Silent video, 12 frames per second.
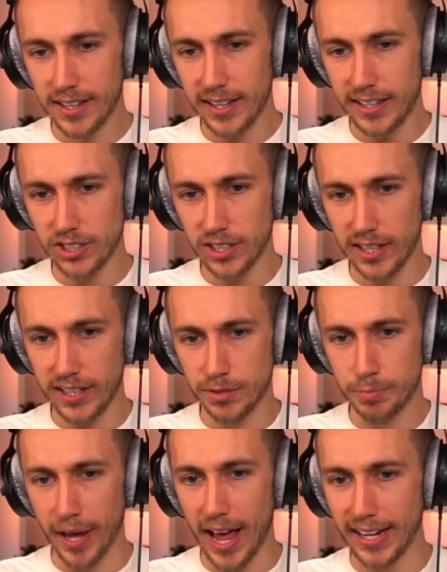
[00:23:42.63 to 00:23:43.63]
It's
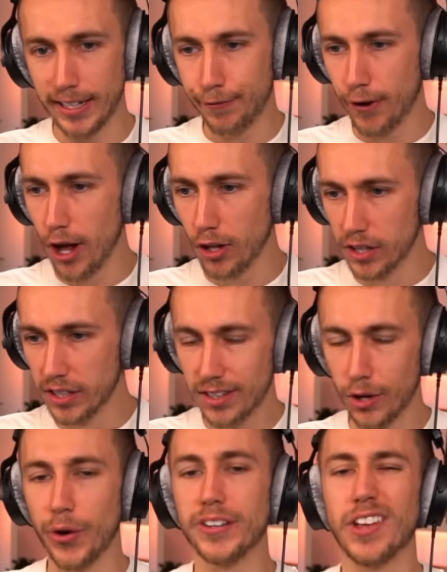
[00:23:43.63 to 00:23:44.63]
barely full.
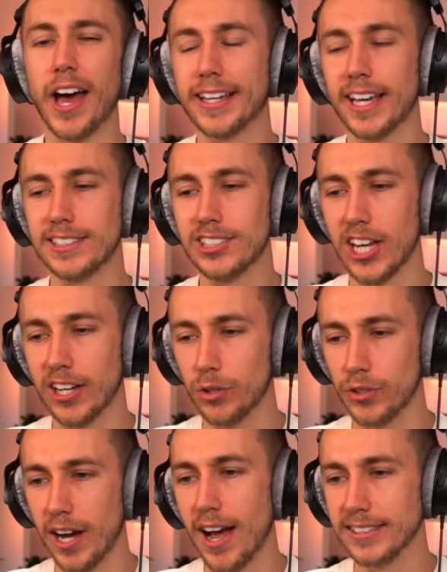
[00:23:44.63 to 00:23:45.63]
Or I guess he's taking all
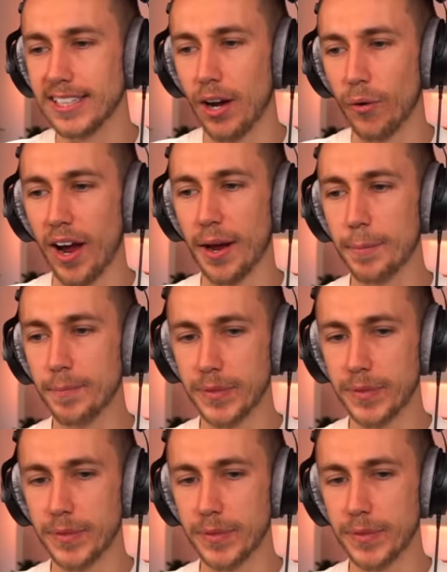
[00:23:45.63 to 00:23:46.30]
the ice out, right?